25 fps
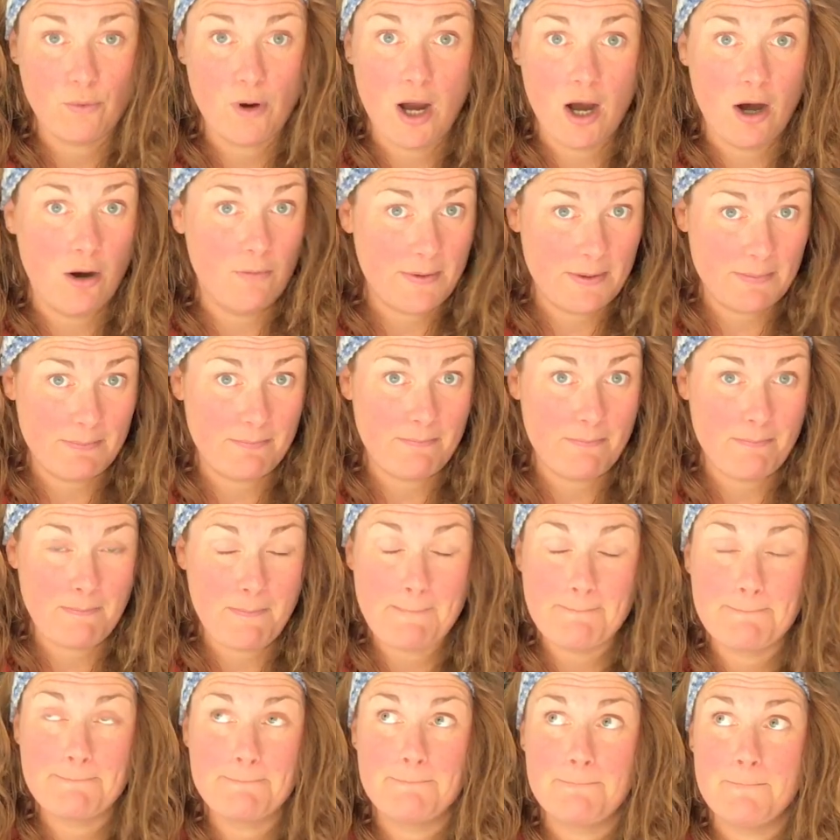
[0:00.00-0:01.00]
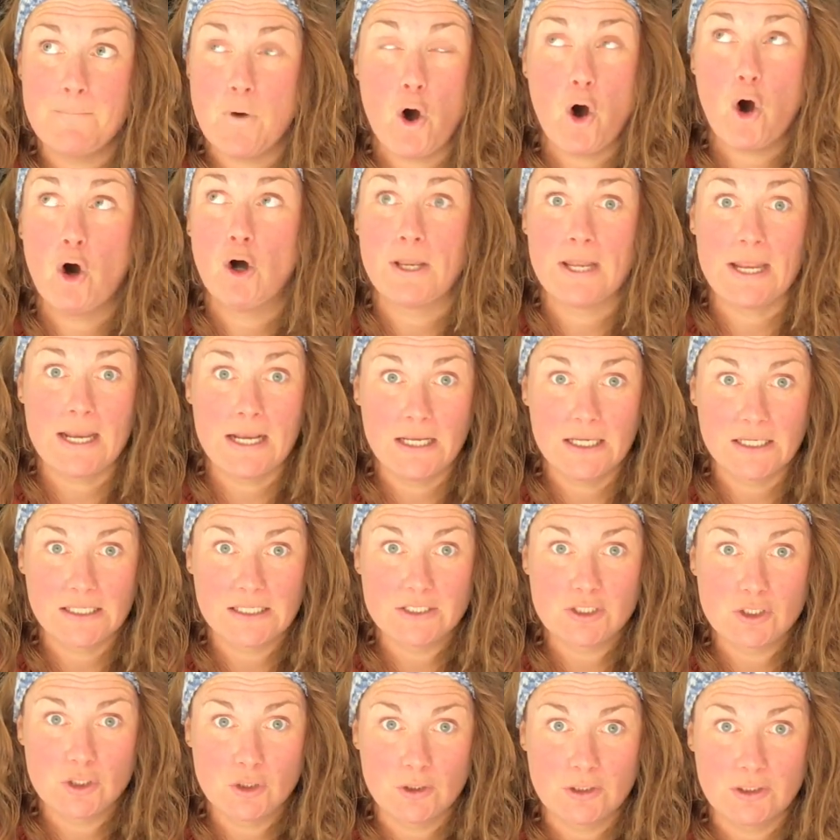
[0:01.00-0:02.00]
I'll be on it like a
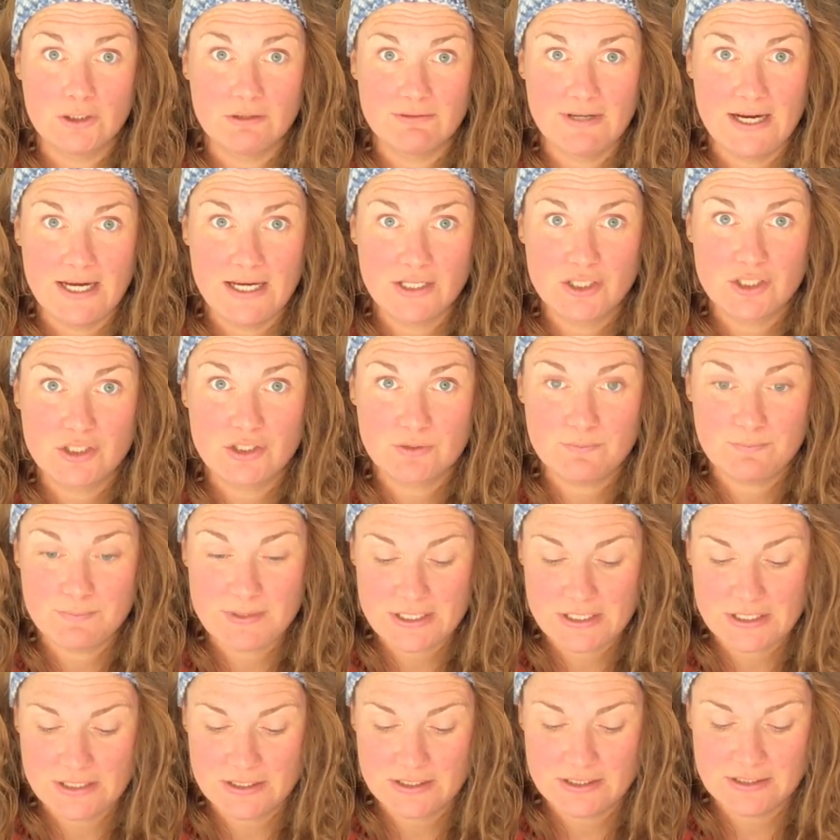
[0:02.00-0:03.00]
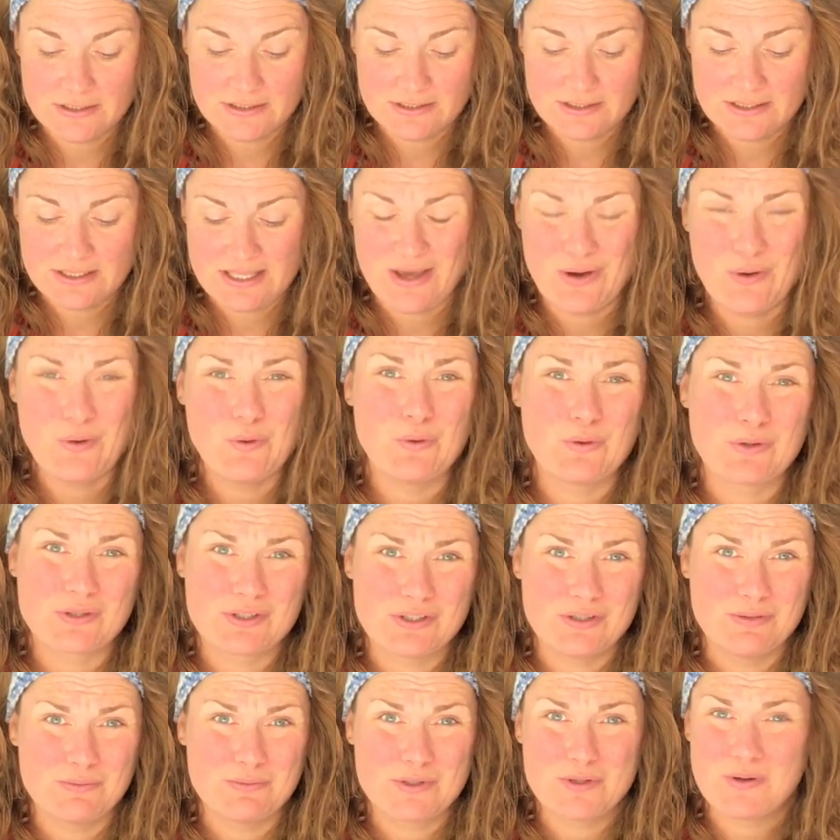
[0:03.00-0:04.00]
toddler rash, because they're awesome.